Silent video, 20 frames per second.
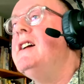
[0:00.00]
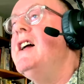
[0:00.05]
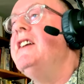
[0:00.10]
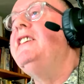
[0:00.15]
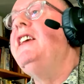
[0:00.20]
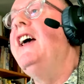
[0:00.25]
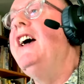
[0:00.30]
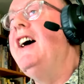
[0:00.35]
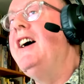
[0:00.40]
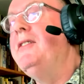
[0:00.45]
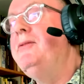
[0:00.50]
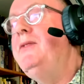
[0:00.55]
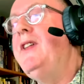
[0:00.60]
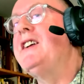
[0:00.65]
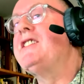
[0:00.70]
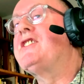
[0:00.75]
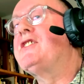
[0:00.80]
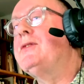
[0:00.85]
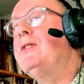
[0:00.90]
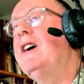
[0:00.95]
Yeah,
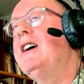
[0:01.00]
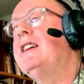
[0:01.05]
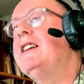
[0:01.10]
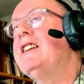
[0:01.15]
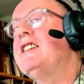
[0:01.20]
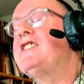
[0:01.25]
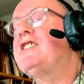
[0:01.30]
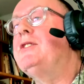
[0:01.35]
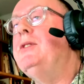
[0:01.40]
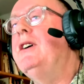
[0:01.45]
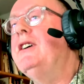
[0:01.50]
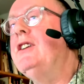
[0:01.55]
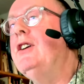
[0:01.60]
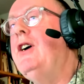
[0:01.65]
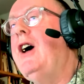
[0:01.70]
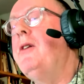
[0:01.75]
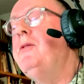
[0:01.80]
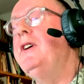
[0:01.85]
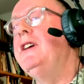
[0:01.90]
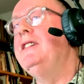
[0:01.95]
that's right. It's quite,
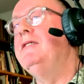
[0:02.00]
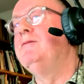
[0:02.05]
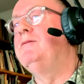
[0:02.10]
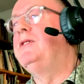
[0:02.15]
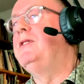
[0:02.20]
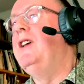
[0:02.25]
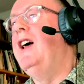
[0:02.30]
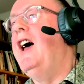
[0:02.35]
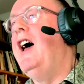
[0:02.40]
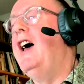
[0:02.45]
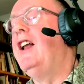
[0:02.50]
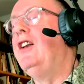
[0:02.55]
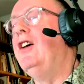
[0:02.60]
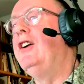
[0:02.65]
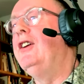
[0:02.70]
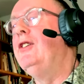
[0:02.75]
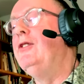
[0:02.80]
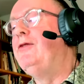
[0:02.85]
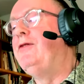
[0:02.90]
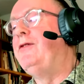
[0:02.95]
I mean, a
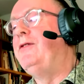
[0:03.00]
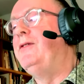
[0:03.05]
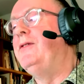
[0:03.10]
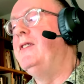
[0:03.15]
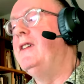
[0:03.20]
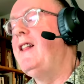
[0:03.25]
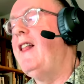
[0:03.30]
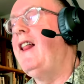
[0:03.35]
lot of